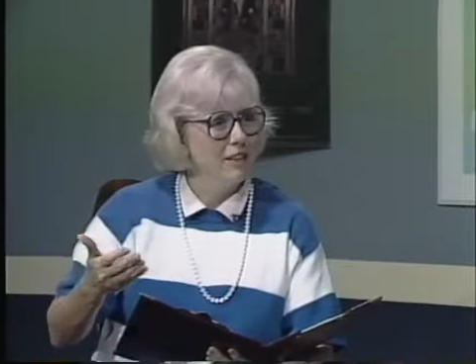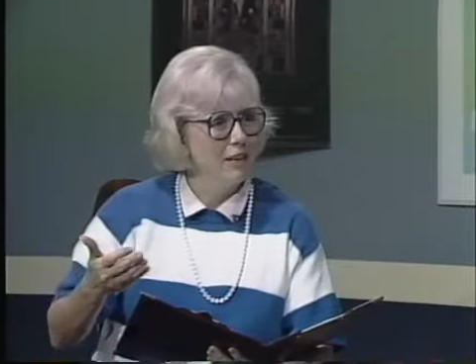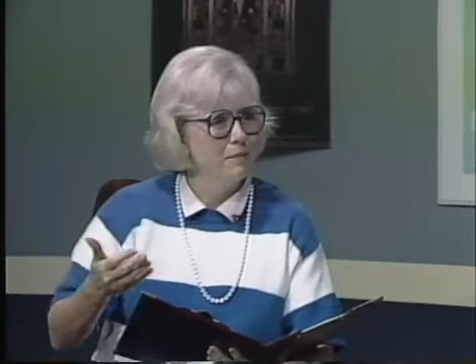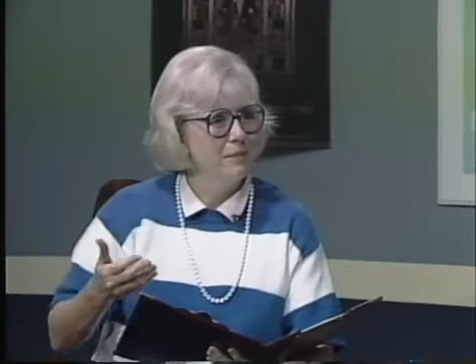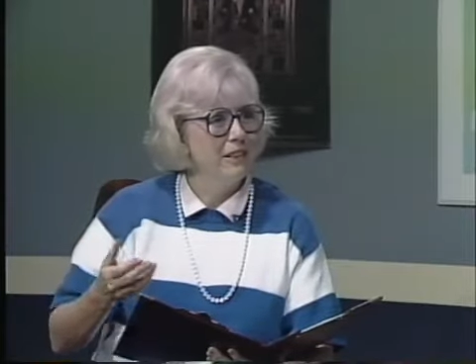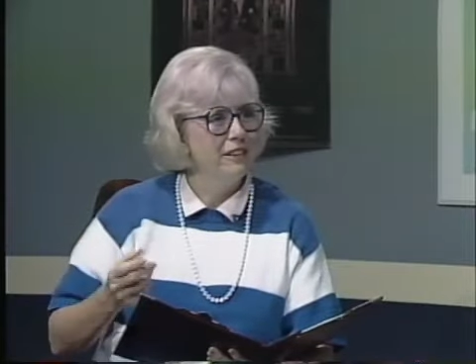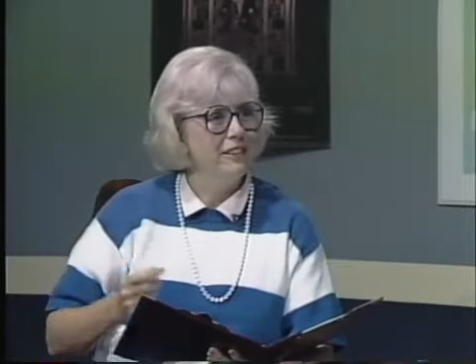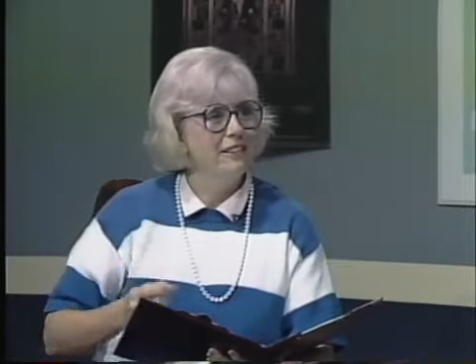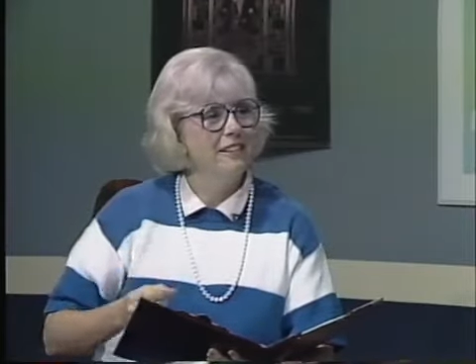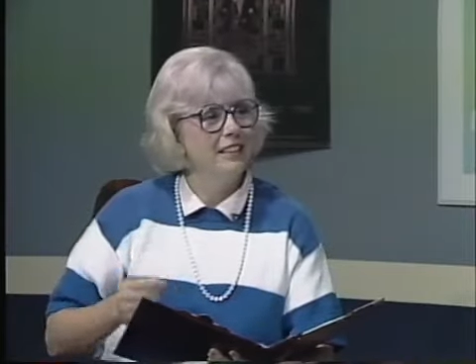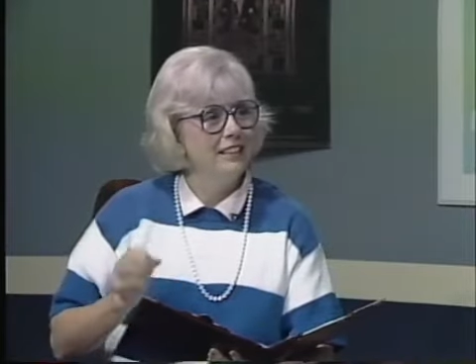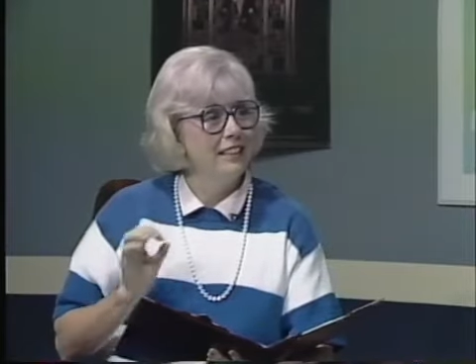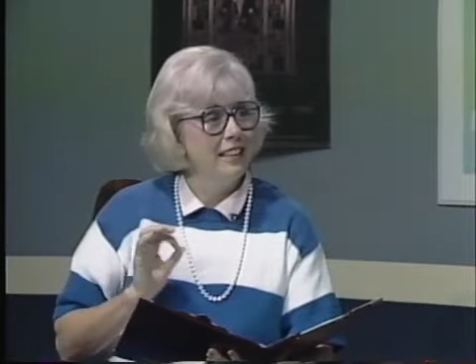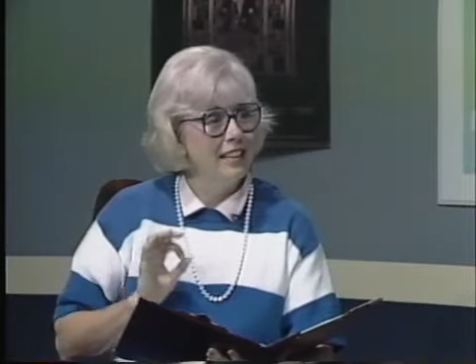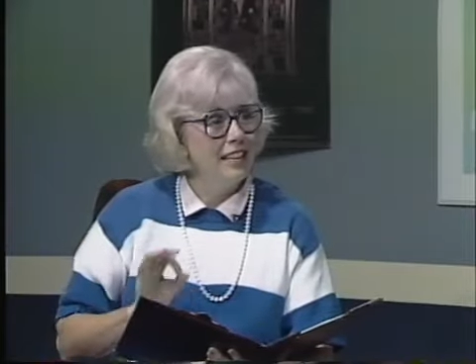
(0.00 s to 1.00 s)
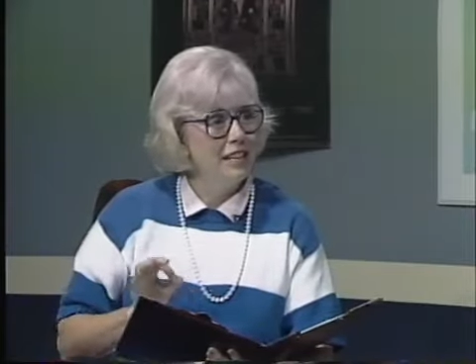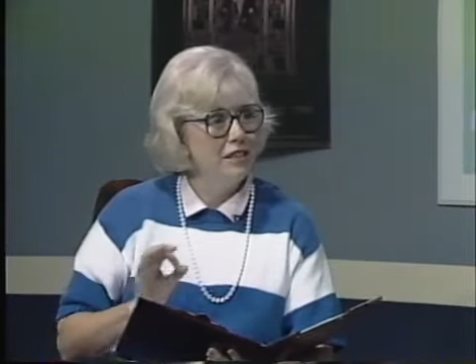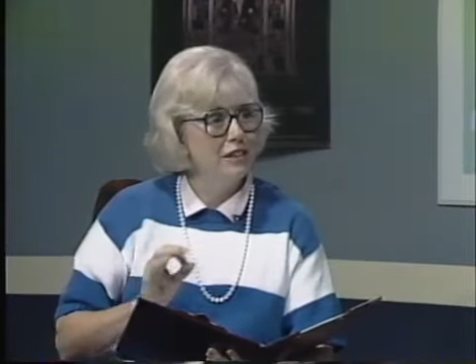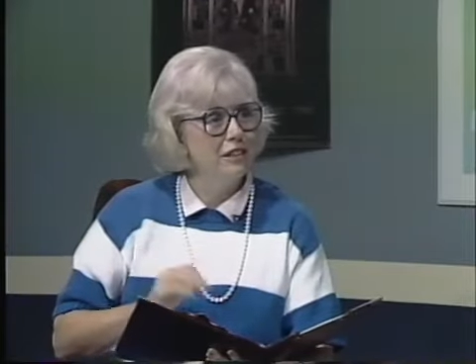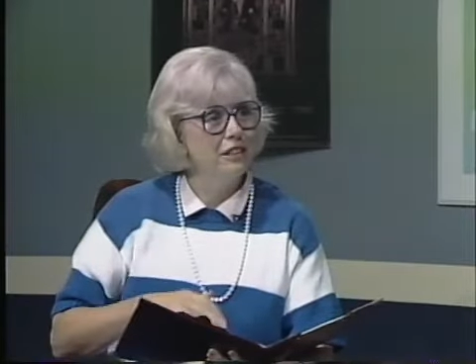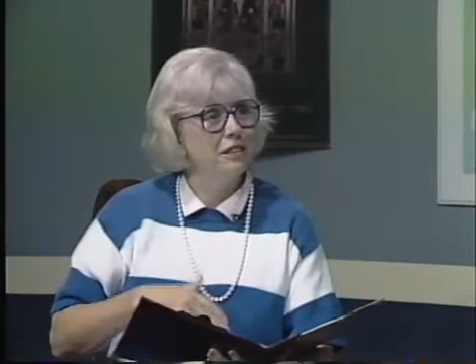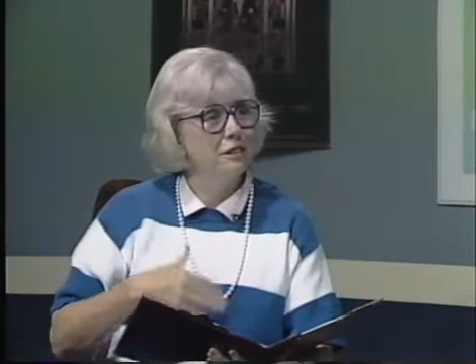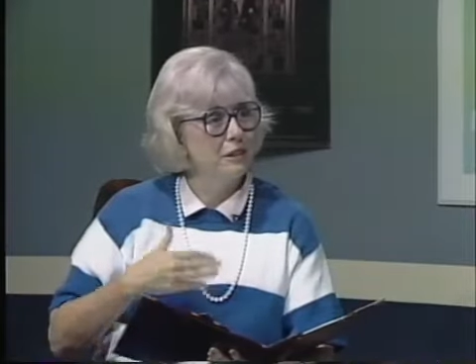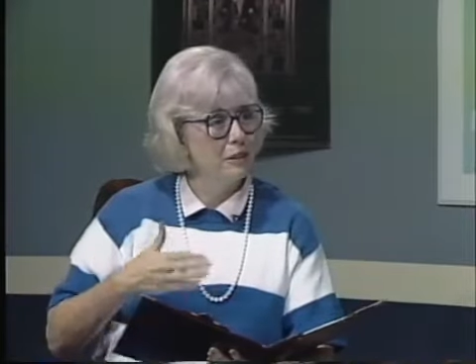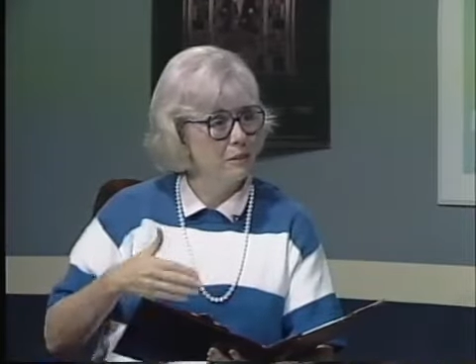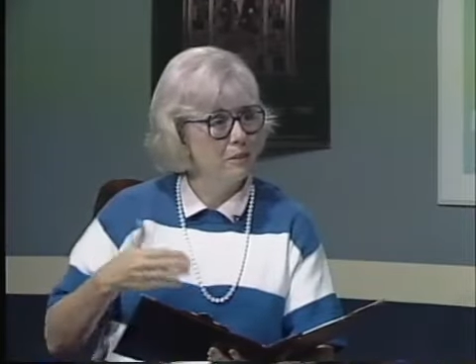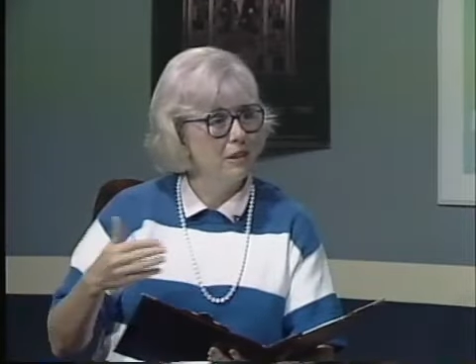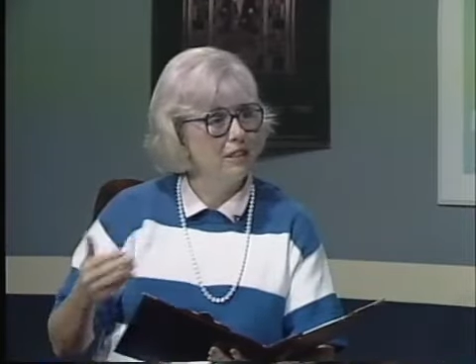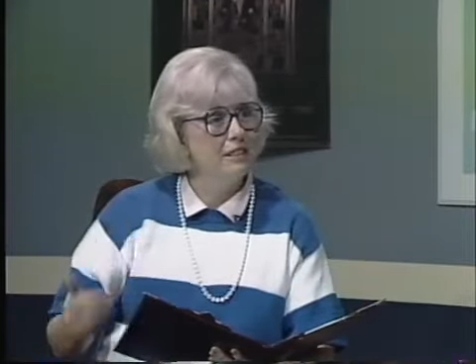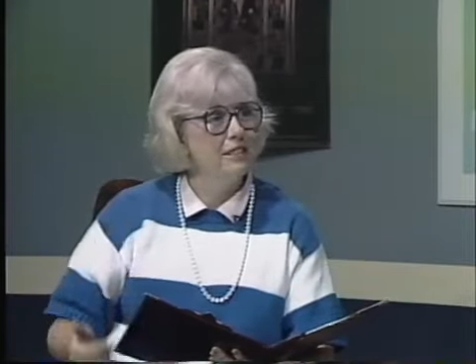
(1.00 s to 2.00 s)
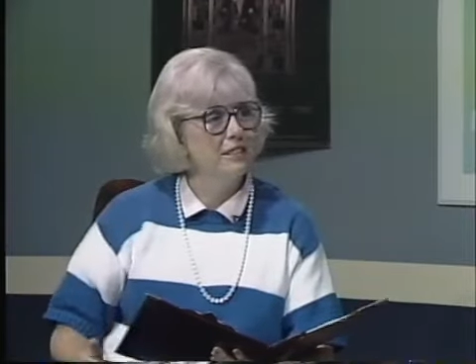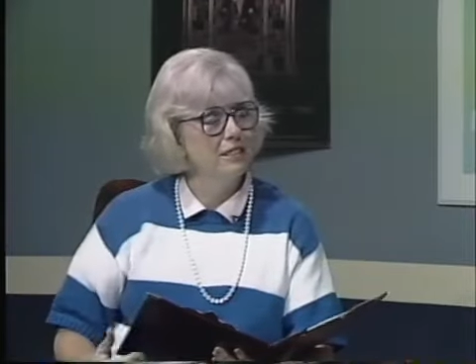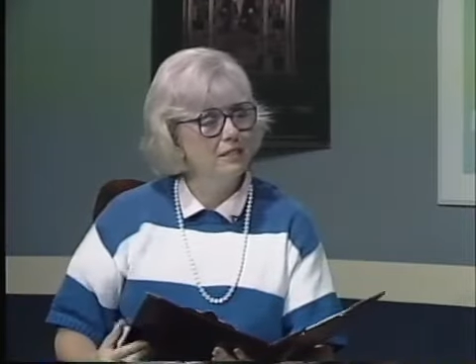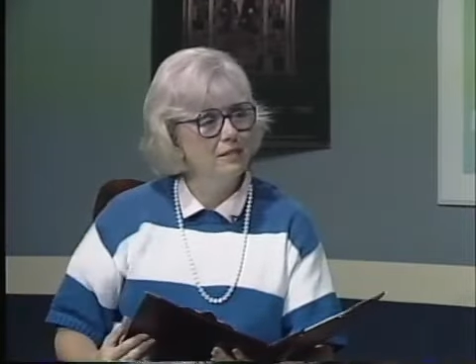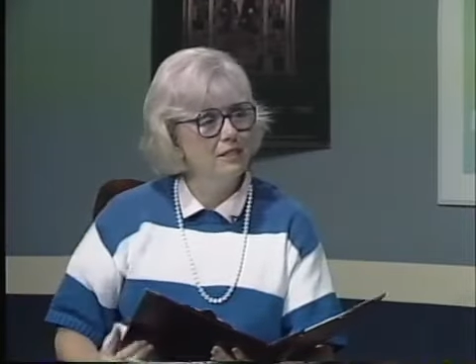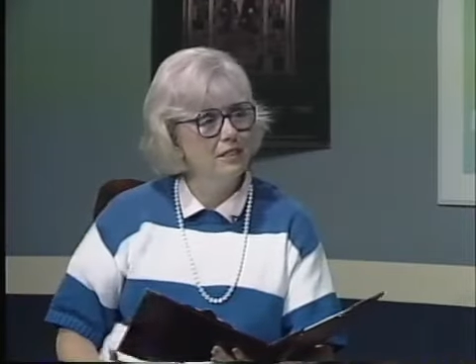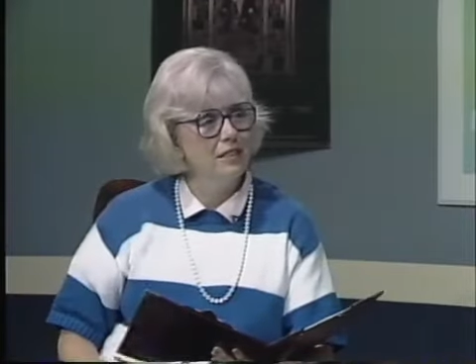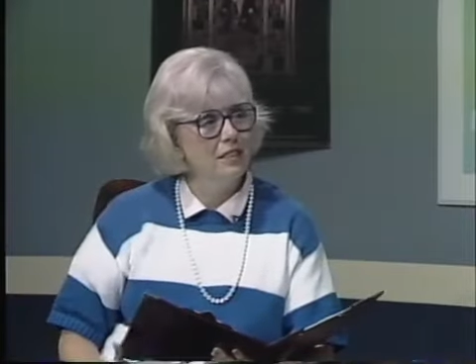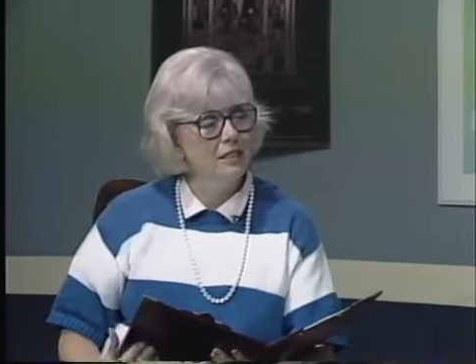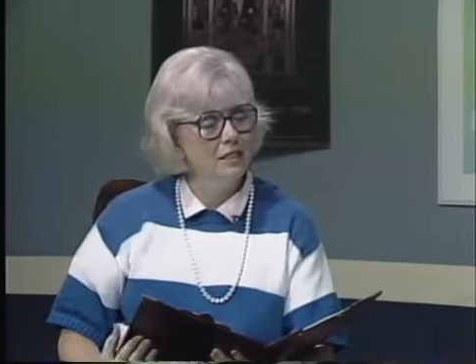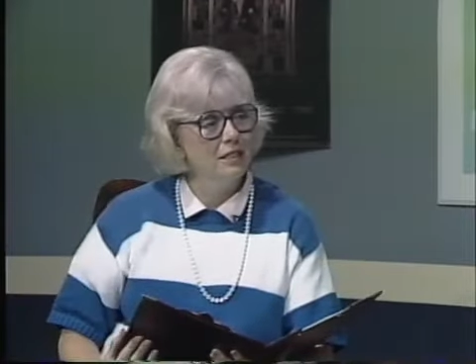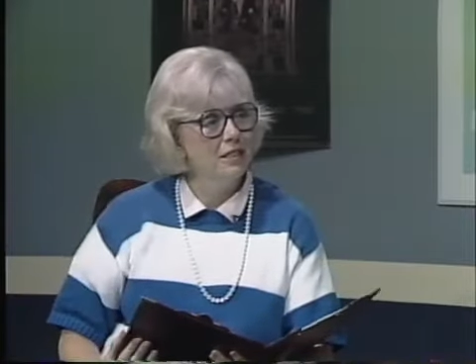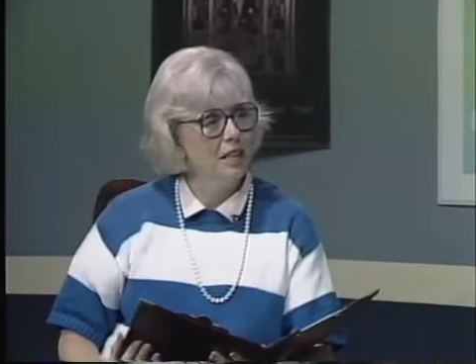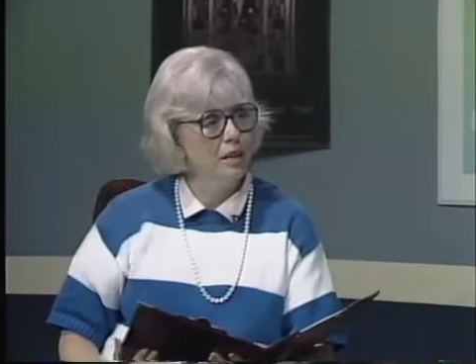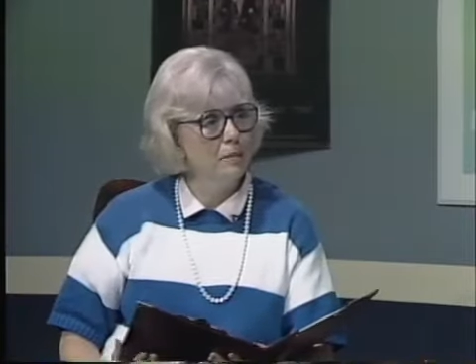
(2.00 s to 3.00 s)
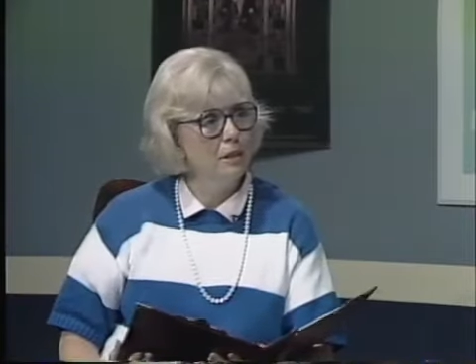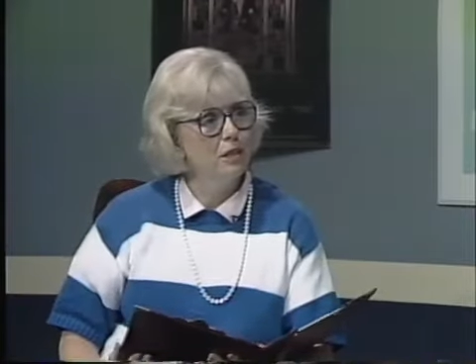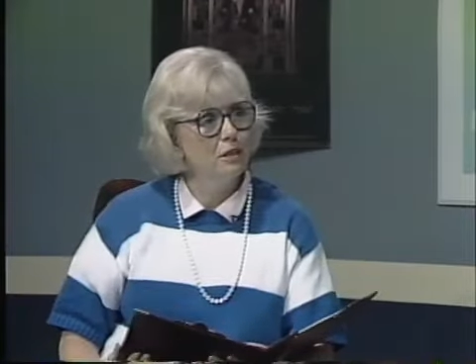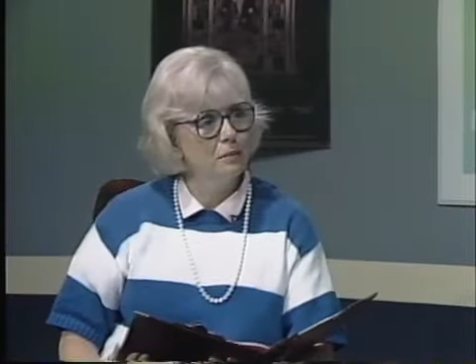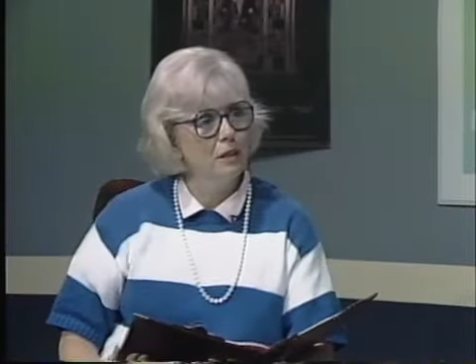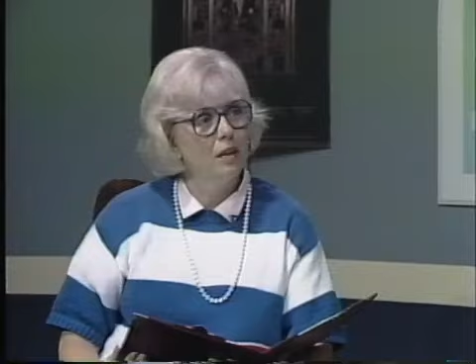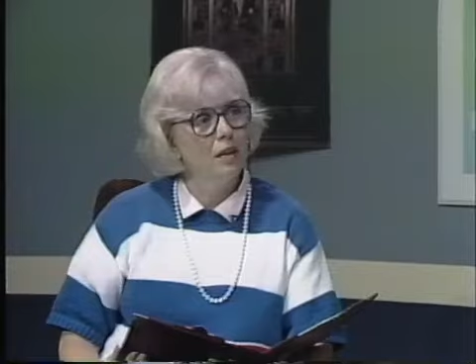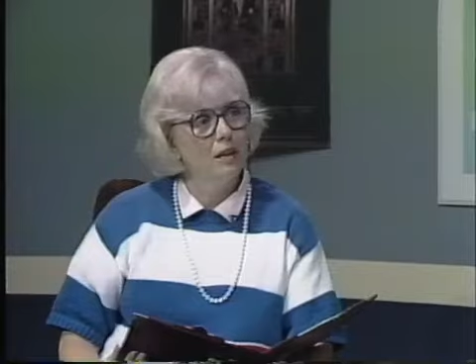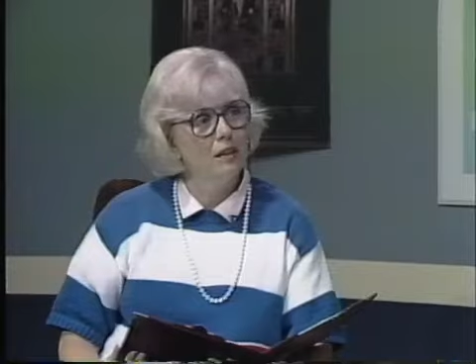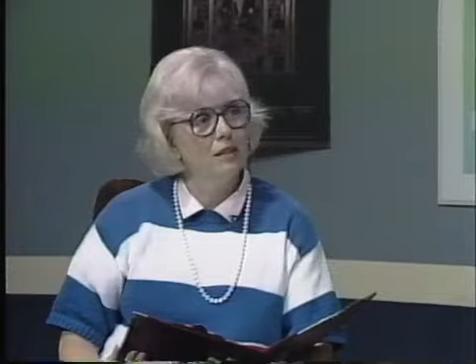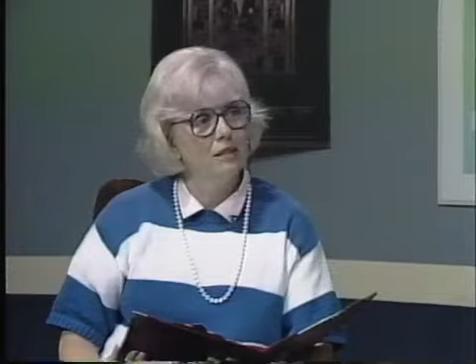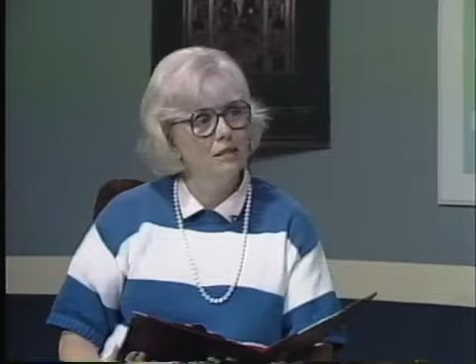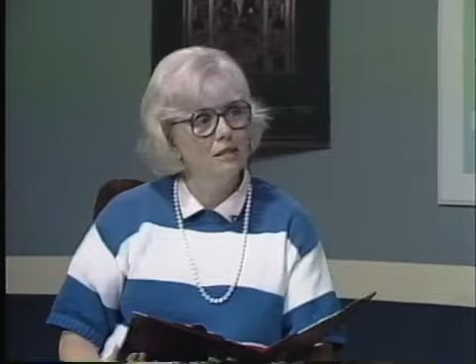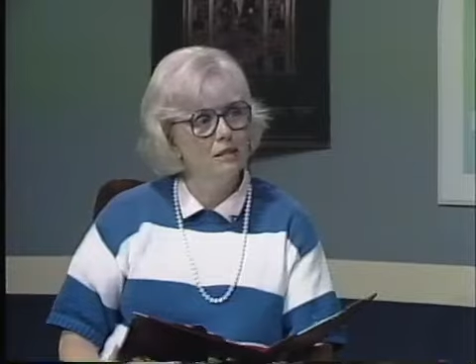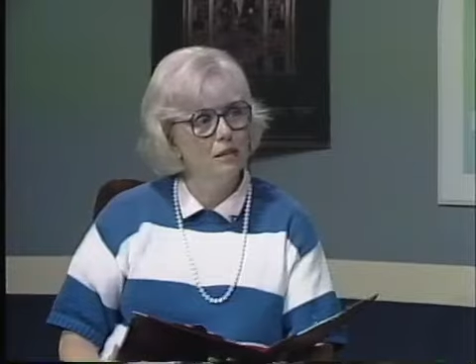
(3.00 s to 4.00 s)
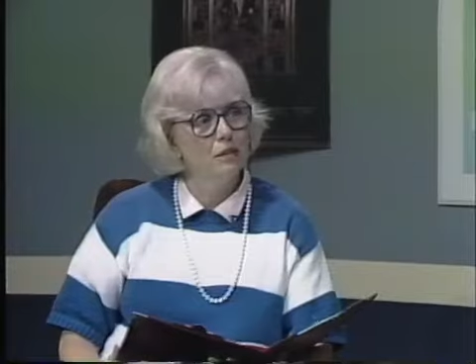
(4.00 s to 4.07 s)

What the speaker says: brown bear, and then you get the surprises of seeing the salmon spawning and so